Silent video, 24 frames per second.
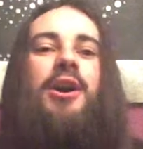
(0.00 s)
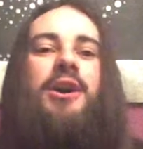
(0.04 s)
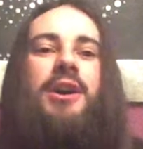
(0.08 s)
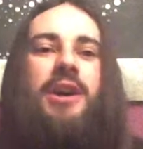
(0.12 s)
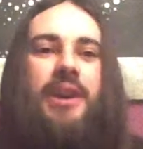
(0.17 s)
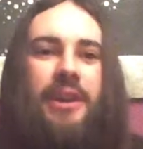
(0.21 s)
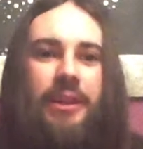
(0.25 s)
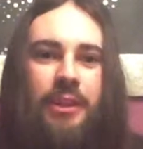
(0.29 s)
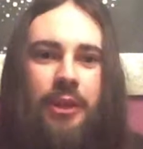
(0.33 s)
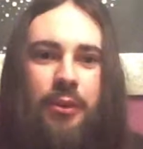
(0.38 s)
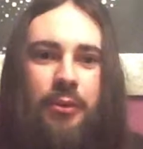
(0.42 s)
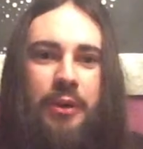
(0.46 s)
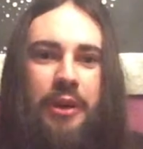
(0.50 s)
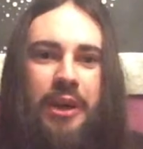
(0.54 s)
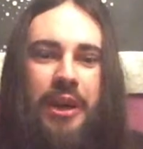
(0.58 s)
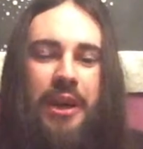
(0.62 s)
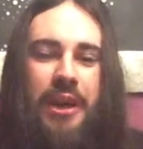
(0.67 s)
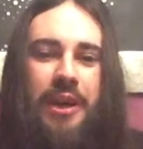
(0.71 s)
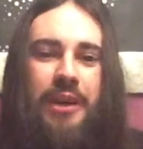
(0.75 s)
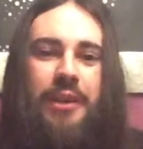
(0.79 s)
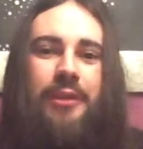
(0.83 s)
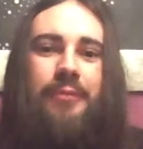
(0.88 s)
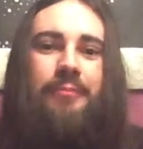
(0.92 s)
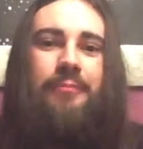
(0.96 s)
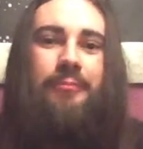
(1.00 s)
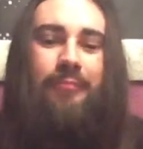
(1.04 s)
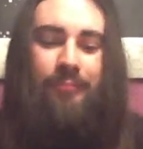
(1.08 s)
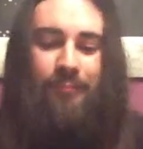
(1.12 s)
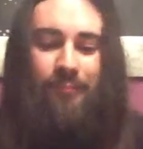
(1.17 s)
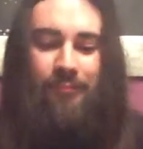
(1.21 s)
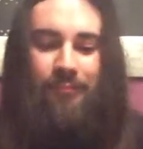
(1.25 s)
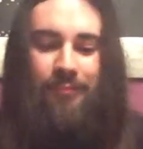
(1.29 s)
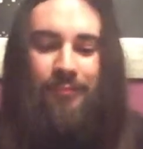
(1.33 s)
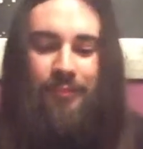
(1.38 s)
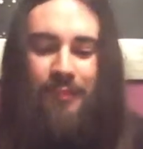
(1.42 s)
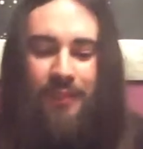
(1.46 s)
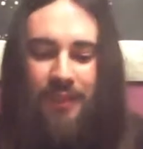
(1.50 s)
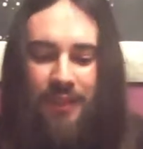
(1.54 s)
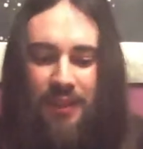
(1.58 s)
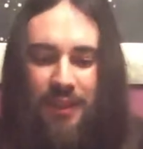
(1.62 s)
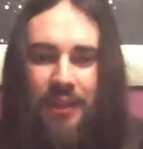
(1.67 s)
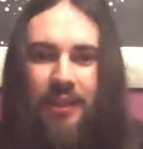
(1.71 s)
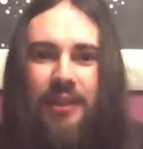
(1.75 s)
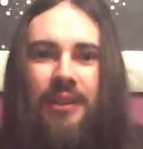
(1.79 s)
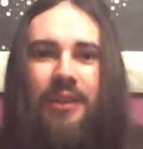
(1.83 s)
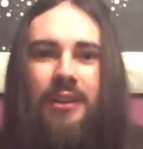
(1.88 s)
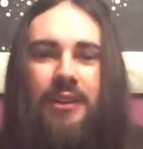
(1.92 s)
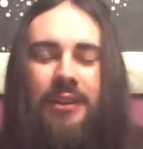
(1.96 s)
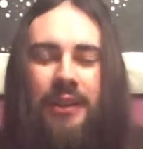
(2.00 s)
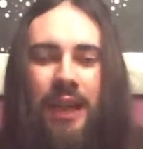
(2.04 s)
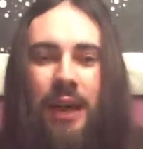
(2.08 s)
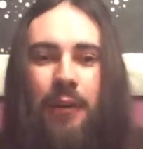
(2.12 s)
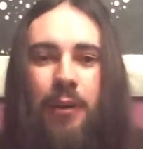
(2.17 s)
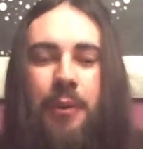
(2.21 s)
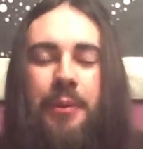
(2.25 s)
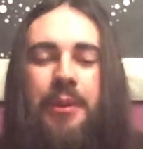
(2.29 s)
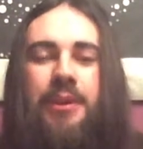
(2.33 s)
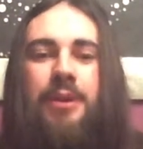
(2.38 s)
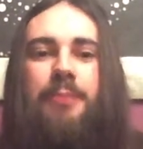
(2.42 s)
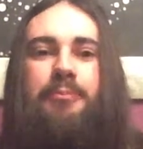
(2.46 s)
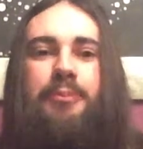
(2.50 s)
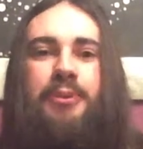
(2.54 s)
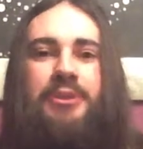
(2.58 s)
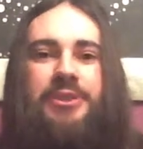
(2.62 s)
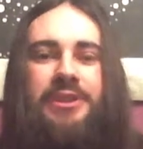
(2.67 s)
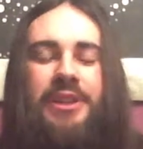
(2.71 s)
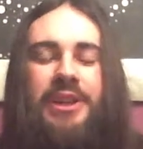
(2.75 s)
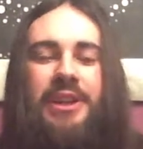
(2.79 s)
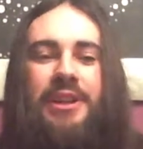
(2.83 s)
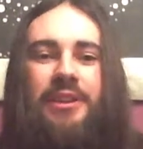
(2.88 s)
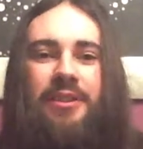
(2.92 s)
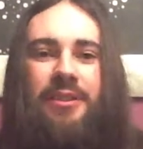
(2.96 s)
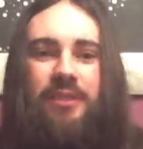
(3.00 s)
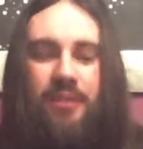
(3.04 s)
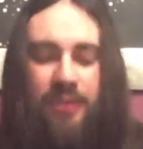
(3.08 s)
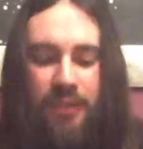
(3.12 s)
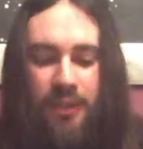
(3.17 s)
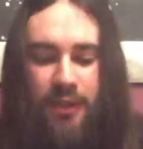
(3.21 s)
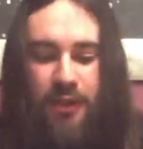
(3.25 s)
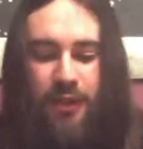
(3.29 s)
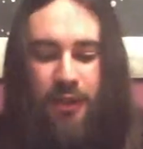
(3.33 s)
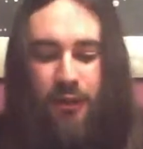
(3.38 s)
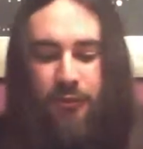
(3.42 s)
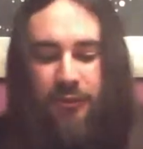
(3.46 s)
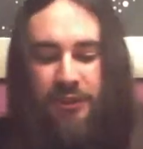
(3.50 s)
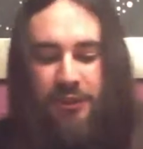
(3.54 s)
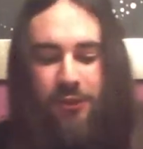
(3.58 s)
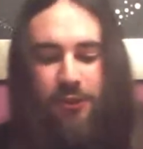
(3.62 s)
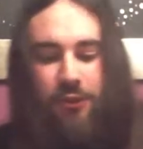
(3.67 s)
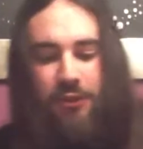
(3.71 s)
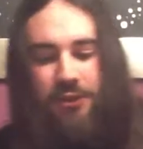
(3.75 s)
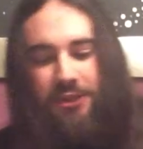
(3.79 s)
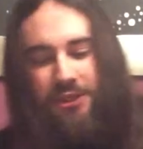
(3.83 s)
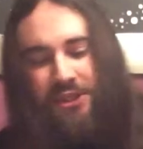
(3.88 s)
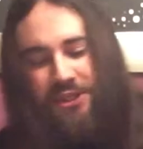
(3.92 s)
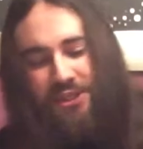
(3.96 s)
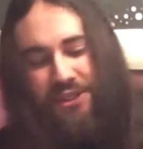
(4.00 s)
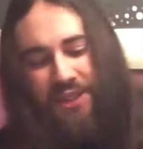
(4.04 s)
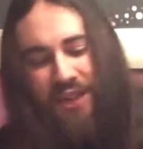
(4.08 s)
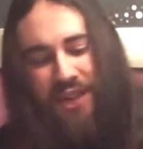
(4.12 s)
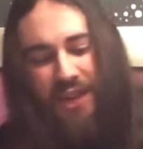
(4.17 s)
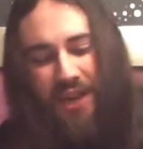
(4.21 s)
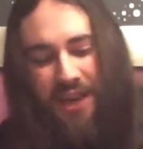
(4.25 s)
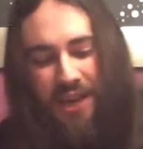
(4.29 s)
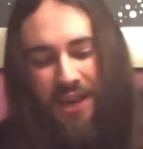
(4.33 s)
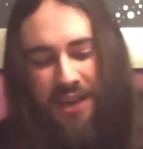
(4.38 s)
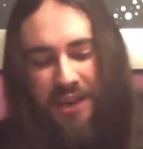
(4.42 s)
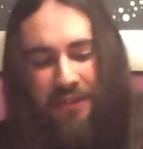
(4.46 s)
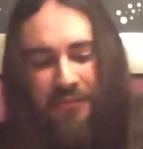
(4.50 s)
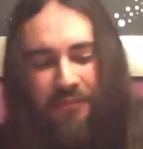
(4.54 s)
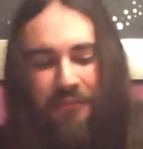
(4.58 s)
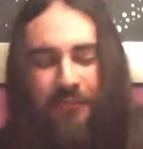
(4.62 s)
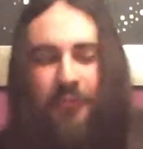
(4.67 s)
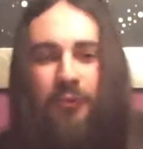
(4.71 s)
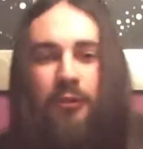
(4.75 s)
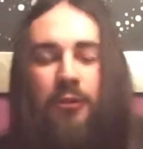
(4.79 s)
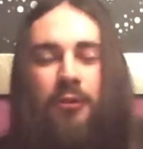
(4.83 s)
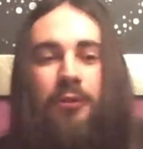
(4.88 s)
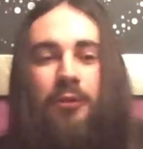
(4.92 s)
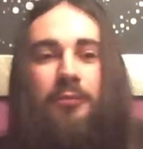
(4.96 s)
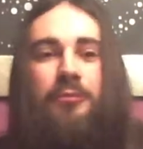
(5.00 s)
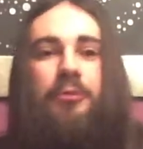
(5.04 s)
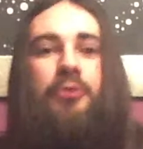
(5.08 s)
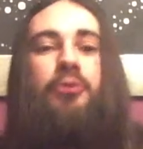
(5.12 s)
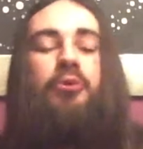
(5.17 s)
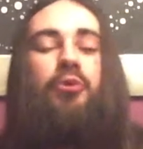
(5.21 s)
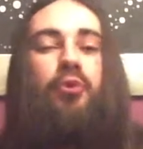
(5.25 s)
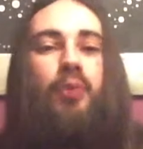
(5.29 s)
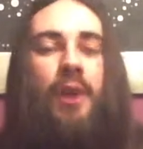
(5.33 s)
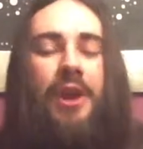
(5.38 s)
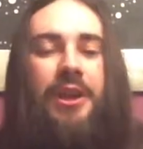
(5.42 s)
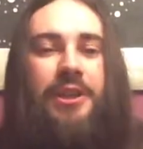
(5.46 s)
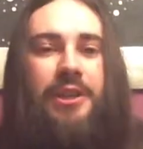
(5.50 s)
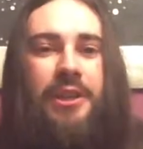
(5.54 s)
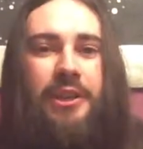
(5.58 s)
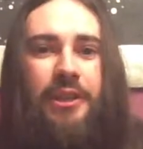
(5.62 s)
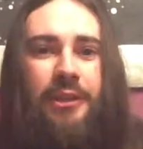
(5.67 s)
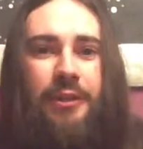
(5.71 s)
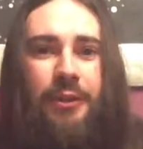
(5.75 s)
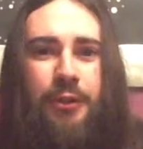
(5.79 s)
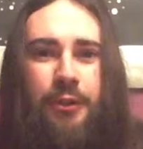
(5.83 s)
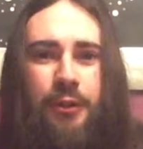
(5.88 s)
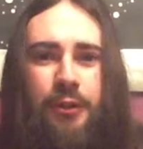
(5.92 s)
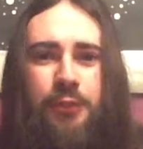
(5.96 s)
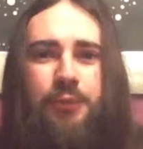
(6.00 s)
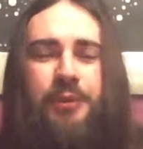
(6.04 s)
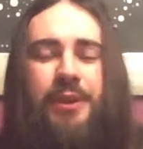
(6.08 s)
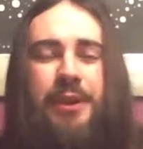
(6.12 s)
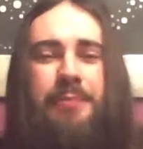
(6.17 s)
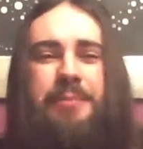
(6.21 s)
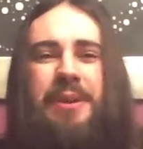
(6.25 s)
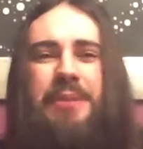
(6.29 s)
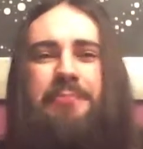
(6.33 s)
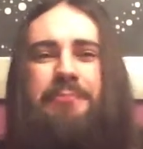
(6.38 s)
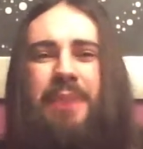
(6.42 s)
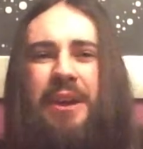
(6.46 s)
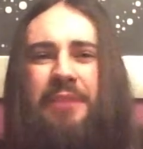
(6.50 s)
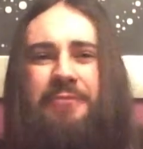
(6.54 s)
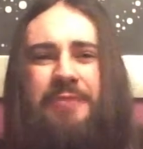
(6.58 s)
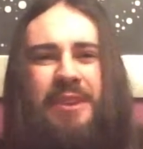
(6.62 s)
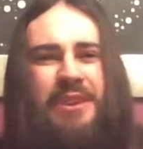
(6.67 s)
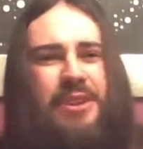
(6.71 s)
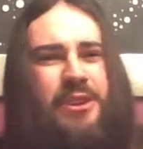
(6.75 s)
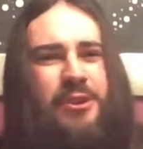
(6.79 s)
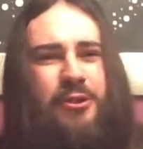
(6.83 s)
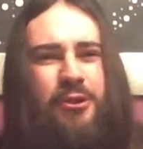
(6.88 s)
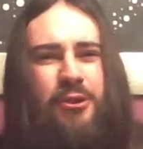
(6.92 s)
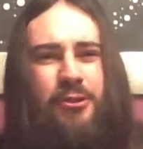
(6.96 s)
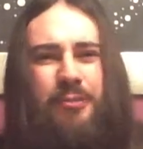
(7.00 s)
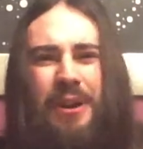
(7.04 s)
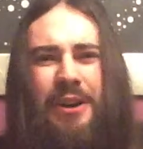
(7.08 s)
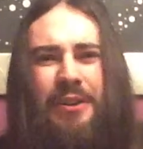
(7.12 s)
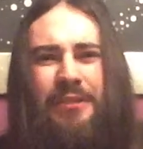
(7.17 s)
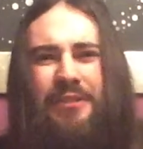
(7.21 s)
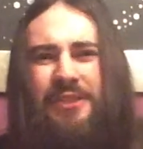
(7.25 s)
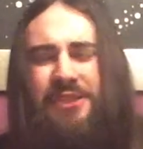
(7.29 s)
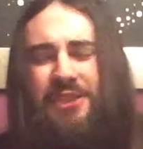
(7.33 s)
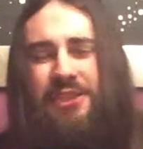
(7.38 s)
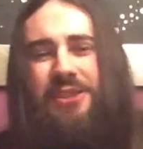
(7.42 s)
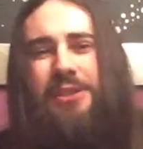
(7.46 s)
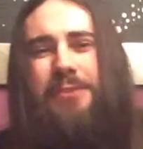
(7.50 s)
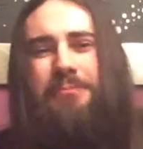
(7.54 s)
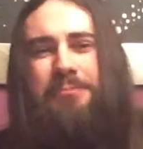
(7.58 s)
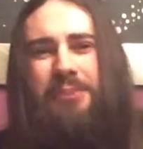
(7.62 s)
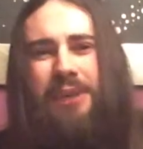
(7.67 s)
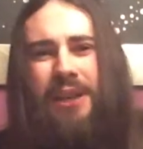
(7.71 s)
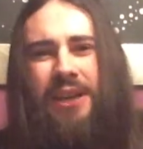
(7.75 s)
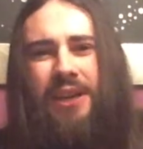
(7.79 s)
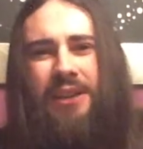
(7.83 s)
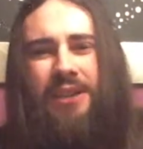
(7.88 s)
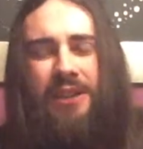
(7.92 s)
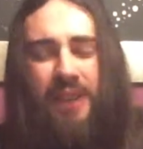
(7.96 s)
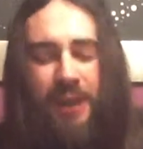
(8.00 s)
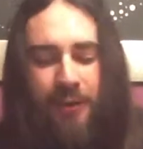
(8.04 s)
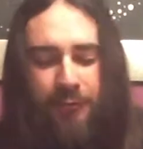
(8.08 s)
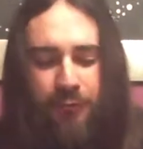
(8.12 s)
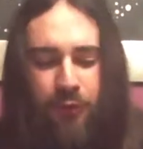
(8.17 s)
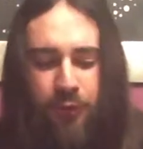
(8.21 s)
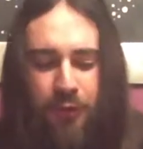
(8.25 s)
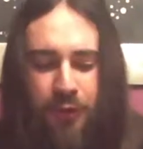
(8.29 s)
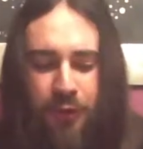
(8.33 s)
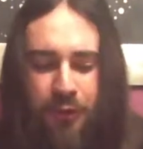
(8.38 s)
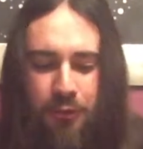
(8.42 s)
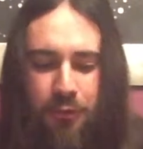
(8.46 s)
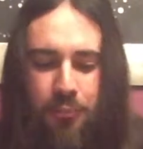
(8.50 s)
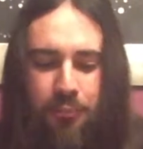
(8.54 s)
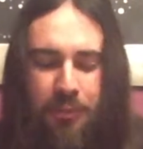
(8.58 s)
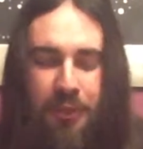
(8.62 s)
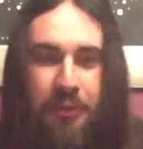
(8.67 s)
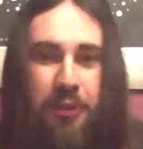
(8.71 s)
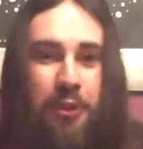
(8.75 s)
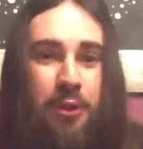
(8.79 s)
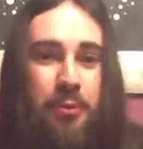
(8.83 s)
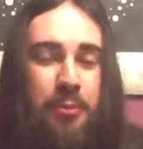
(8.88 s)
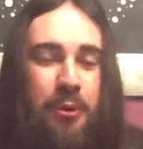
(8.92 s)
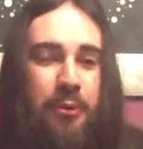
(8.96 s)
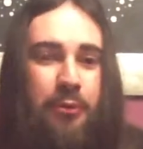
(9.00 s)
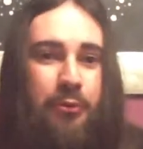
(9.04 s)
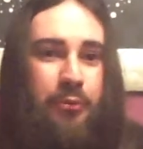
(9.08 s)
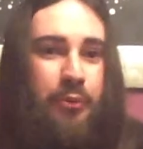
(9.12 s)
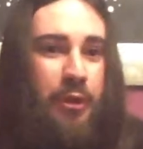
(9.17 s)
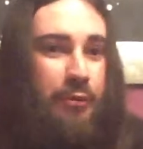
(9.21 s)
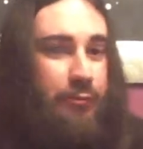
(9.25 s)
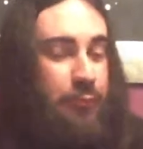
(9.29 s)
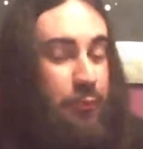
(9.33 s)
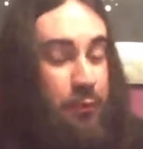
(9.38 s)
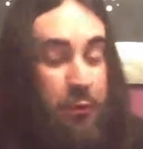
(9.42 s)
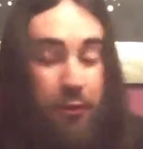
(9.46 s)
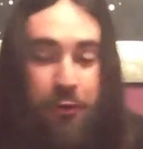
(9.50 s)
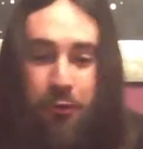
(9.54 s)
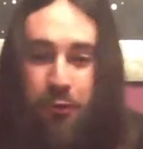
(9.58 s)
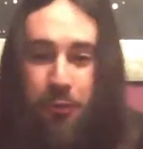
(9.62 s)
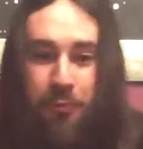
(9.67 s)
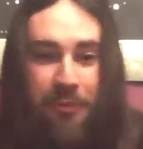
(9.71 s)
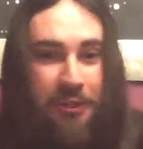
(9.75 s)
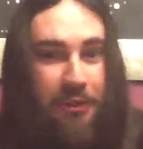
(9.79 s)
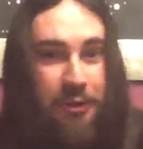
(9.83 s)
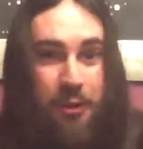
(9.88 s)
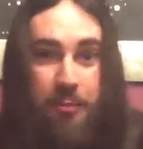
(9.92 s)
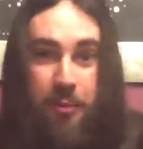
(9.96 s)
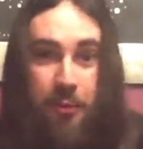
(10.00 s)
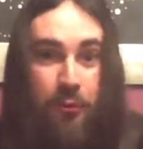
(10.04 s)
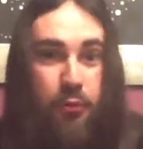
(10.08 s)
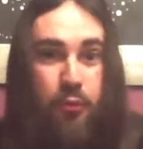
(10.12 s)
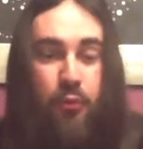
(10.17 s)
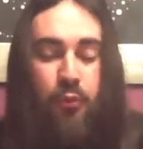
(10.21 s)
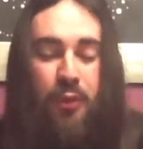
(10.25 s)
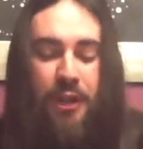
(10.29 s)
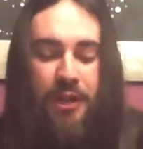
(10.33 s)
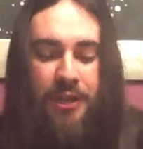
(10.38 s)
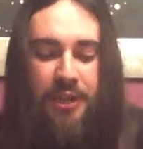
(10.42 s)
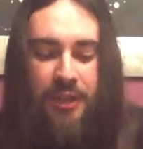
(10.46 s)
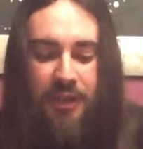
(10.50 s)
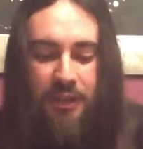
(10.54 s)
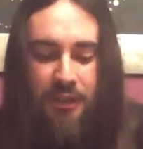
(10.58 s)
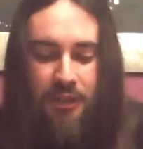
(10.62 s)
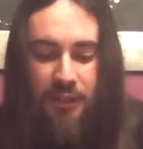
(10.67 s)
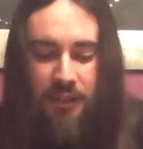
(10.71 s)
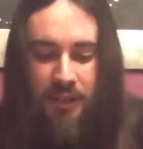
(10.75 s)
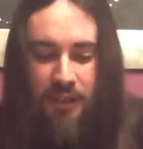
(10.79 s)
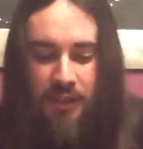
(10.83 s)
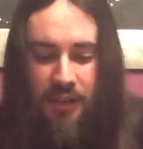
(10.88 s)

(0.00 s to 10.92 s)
Hello again. Now I'm going to present the resources I have for Ukrainian, because when I made my video about studying plan, I forgot completely about Ukrainian.